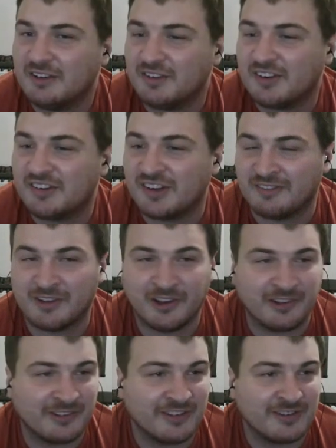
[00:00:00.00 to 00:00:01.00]
which I'm
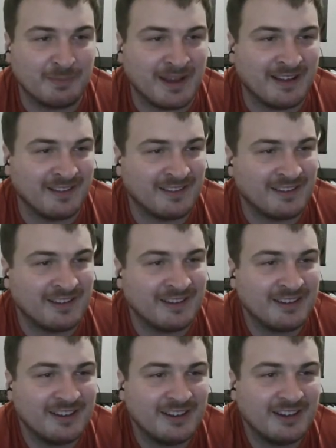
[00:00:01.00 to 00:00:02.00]
going to spend
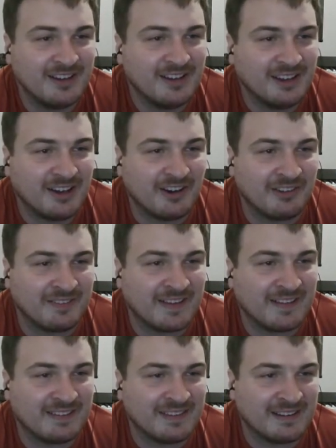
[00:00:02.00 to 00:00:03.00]
on
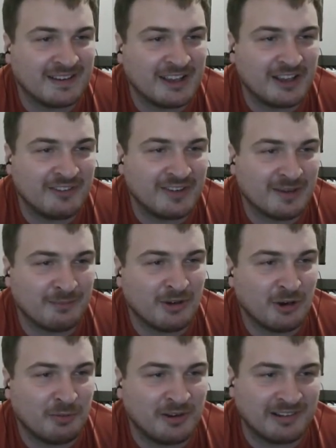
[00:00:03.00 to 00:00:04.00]
getting the neovim
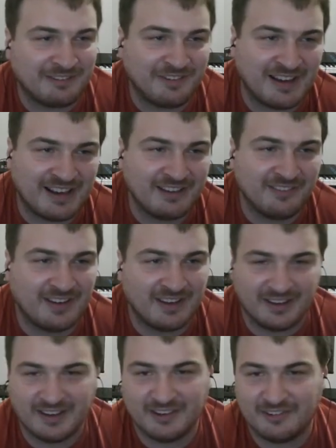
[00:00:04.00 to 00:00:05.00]

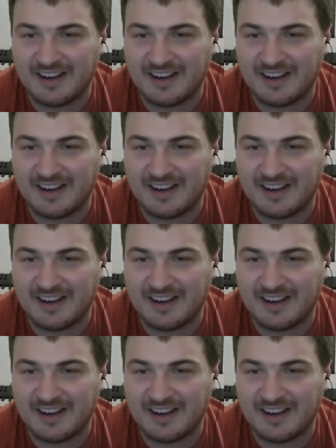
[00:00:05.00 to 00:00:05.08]
0.5